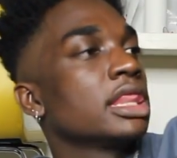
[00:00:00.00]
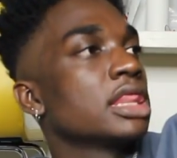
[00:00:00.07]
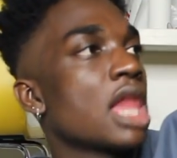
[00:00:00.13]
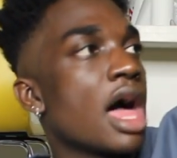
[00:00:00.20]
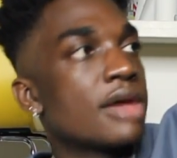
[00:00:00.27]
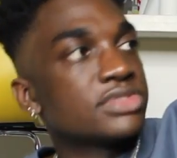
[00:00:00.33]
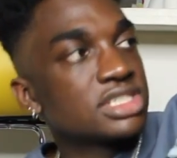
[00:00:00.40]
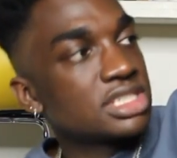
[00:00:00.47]

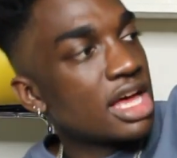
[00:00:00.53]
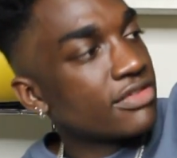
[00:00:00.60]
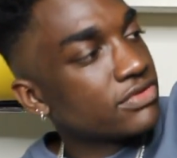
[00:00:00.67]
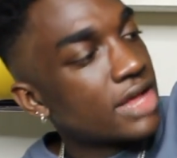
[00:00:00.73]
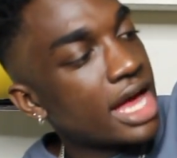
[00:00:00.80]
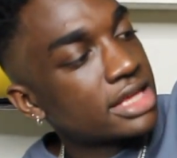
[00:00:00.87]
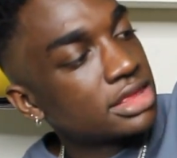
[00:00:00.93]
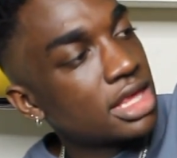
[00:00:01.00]
love
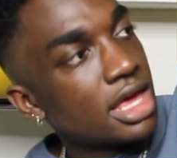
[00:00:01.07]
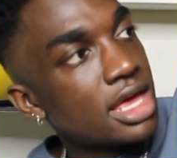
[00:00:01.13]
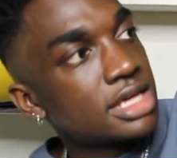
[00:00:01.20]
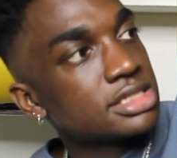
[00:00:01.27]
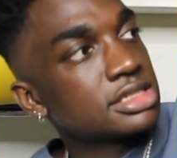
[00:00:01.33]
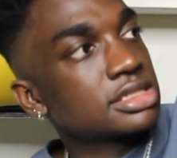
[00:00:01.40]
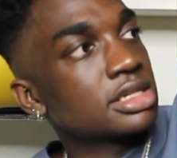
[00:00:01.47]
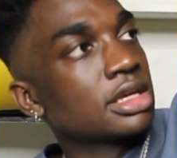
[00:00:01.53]
stuff like
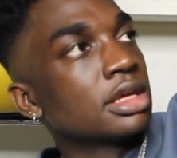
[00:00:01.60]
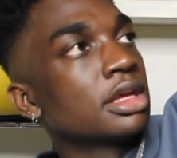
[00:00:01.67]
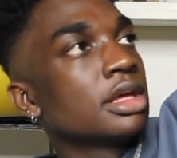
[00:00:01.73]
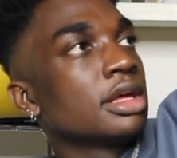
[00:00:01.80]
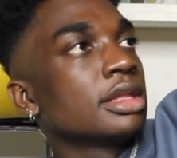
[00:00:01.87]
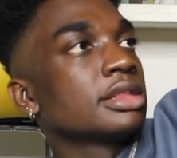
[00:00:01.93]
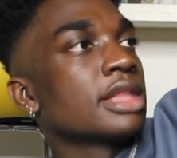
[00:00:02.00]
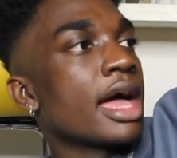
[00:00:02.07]
this.
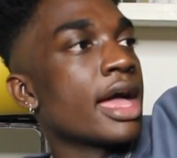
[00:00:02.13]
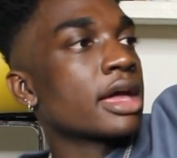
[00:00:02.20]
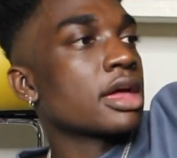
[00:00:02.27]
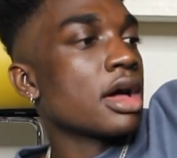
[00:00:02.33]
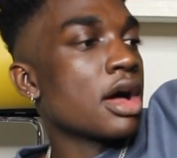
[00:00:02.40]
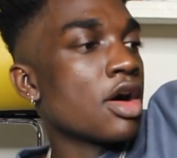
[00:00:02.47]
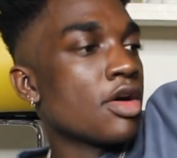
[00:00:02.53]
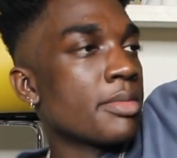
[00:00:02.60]
Like,
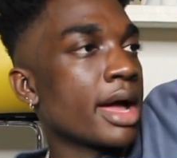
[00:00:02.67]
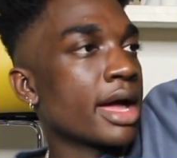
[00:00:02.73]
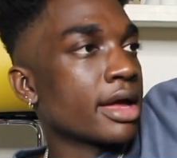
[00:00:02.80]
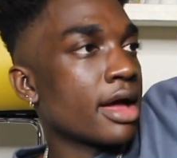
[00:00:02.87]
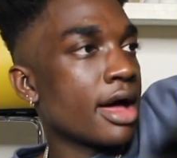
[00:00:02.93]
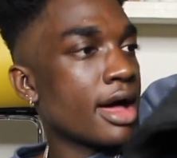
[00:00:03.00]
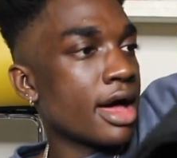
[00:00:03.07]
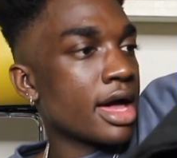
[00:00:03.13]
oh my
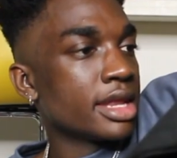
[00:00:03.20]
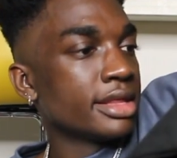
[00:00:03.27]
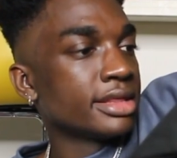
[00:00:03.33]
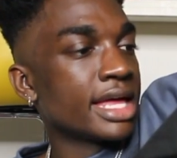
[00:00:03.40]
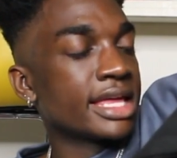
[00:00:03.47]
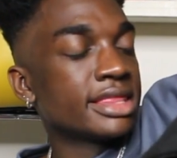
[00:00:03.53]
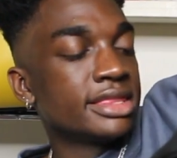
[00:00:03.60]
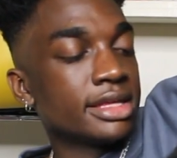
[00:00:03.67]
God.
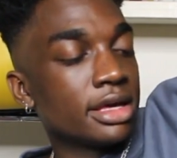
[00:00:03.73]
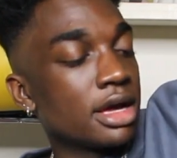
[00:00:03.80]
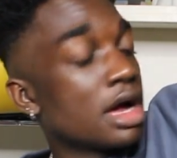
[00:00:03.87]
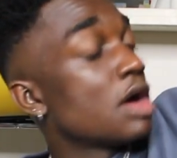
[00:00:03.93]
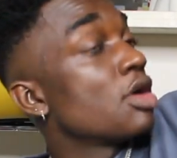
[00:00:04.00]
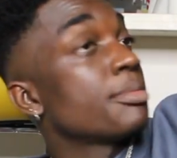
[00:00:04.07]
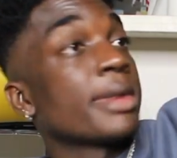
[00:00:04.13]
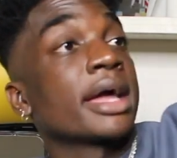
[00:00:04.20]
Like,
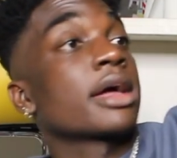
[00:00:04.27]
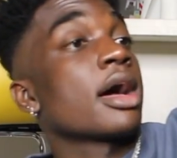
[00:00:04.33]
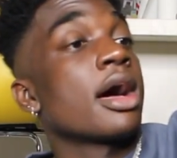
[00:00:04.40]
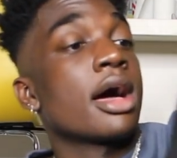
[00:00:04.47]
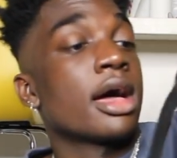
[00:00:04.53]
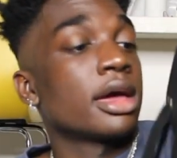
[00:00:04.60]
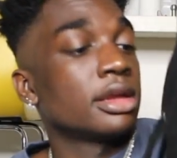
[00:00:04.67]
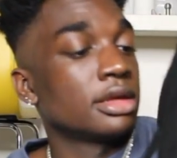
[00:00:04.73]
oh my
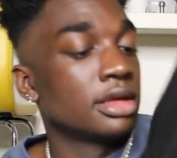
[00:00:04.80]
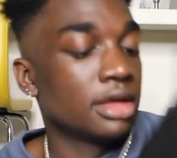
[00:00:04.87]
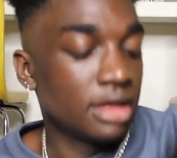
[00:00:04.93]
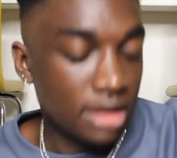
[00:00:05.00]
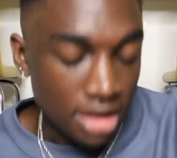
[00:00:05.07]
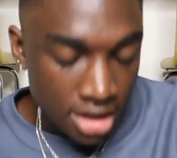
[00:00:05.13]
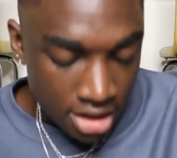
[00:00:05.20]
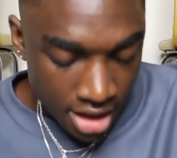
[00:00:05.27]
God.
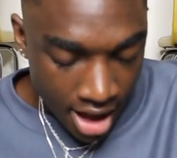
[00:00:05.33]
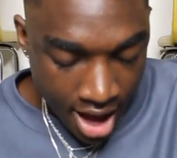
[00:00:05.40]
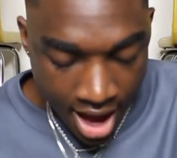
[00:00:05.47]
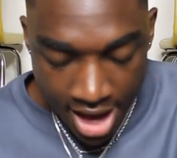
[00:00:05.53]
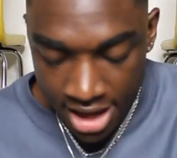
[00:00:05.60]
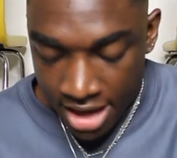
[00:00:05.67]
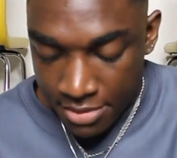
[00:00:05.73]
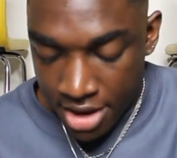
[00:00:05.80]

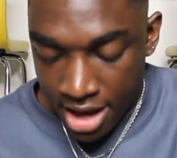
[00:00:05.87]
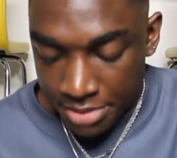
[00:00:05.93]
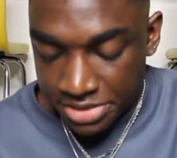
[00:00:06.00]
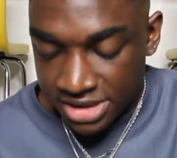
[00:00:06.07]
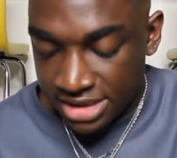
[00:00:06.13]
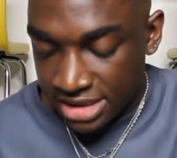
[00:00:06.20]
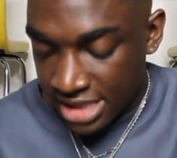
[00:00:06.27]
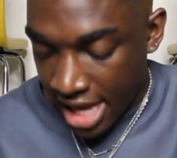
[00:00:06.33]
I am
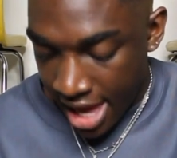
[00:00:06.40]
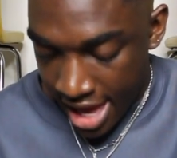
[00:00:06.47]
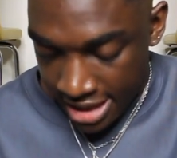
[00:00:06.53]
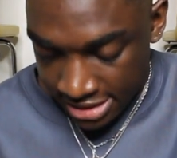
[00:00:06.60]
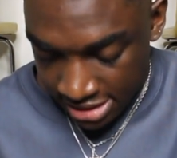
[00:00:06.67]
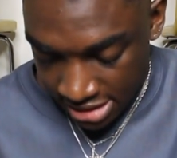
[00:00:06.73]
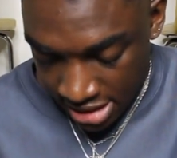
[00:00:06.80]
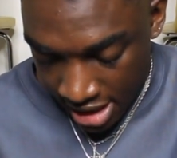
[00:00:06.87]

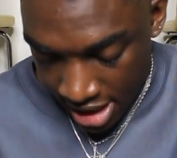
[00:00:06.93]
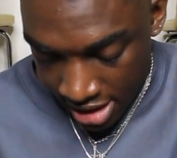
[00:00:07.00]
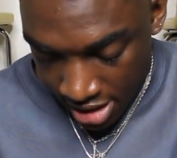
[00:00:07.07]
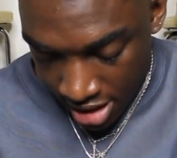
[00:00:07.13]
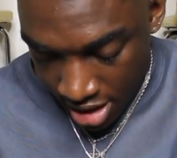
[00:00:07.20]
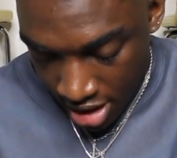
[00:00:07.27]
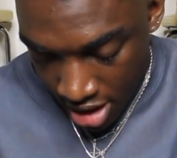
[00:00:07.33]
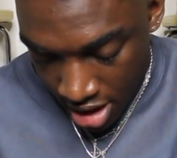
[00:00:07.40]
obsessed. Like,
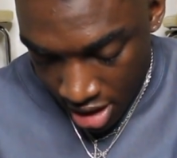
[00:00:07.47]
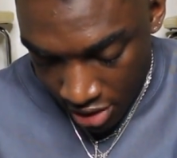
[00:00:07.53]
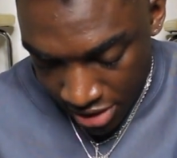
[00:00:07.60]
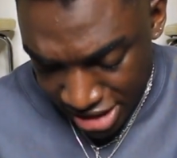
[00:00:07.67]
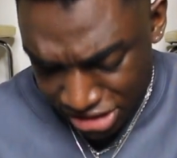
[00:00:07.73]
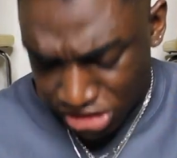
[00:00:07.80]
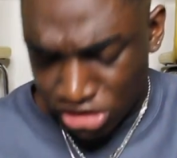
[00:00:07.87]
oh, it's